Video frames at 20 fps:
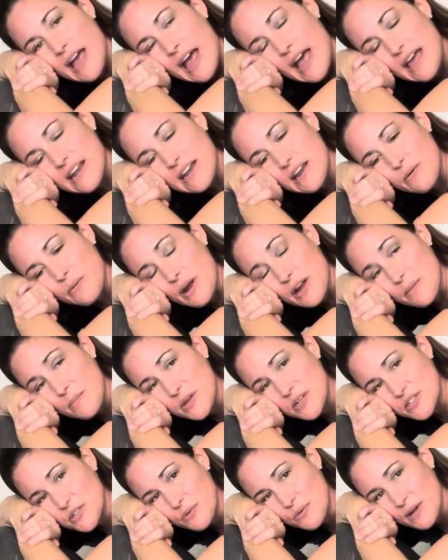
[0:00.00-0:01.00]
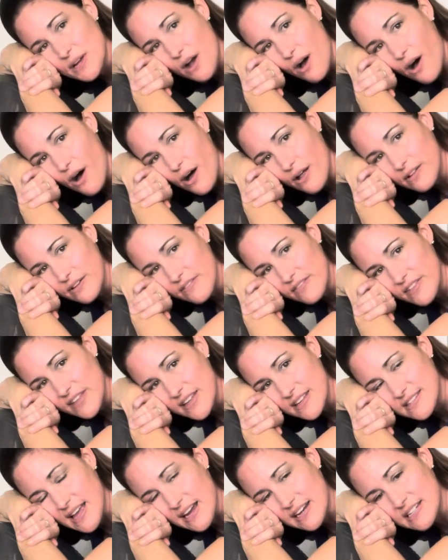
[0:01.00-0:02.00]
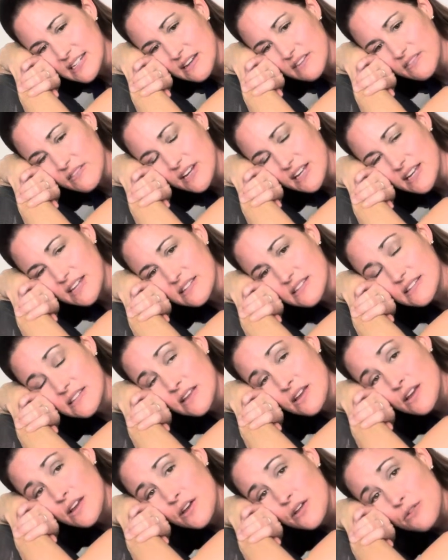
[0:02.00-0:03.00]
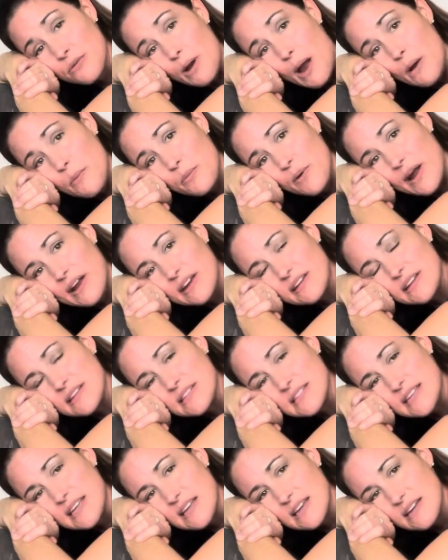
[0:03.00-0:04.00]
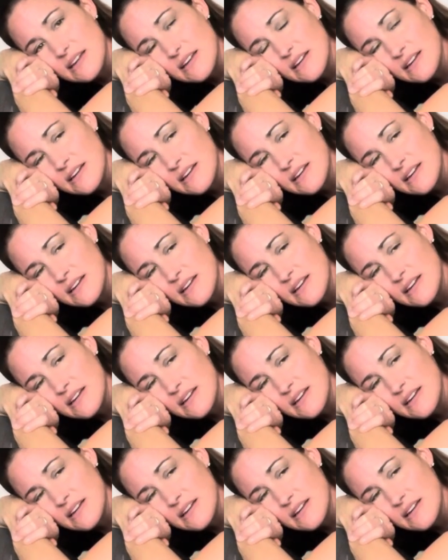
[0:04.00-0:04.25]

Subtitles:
And I recommend doing all of these activities throughout pregnancy,